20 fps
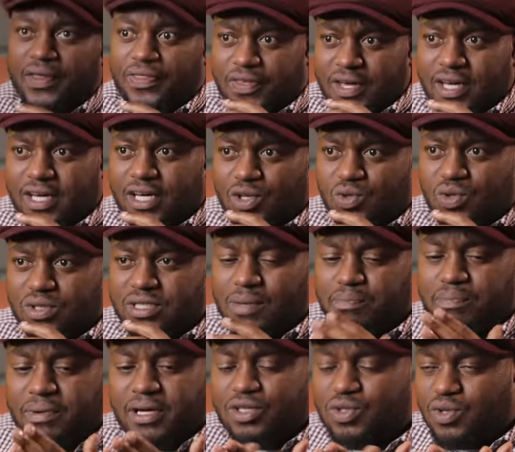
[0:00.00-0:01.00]
I think it was a
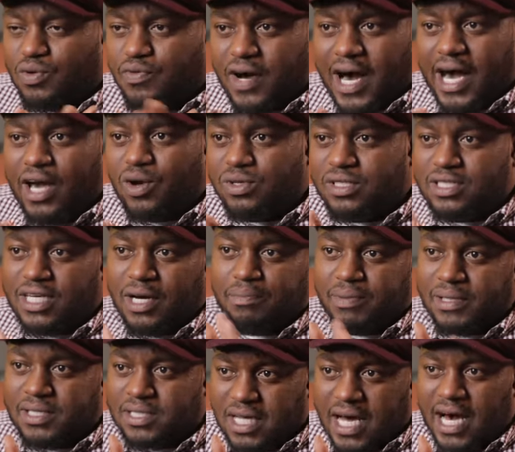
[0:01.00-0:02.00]
place of iron
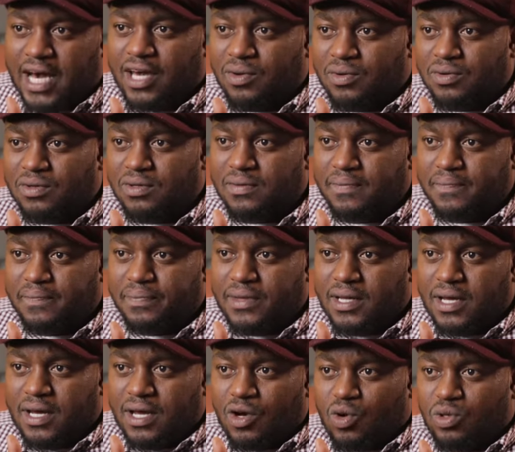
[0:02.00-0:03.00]
sharpens iron.
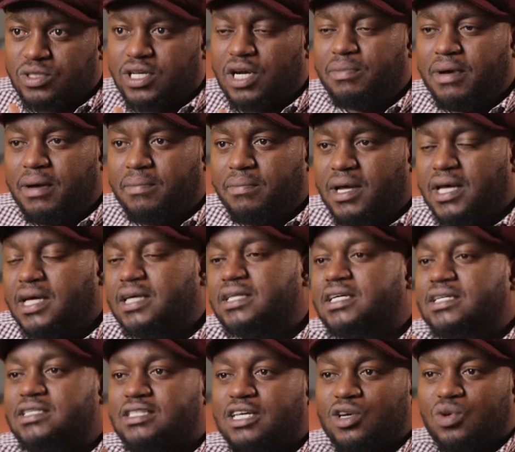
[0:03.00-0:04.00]
Because I remember in
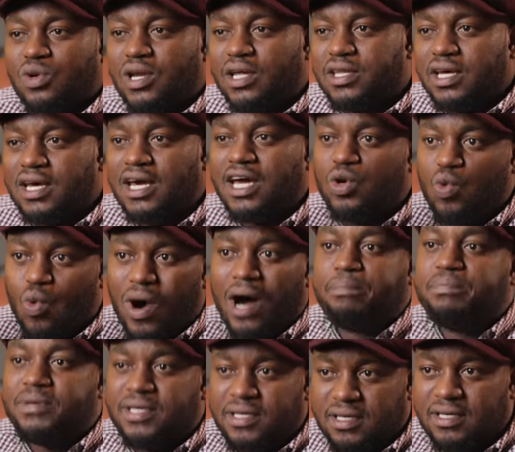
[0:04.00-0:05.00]
the secular they had
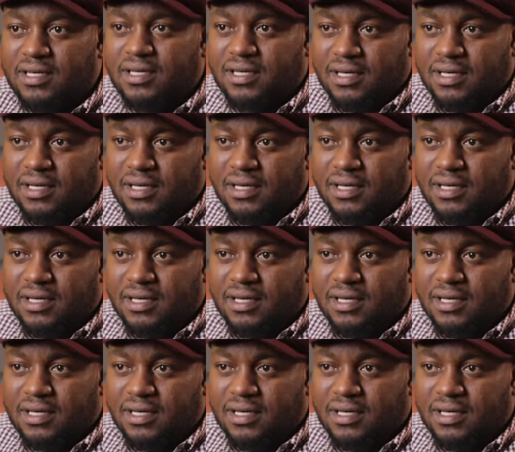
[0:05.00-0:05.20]
WAPI.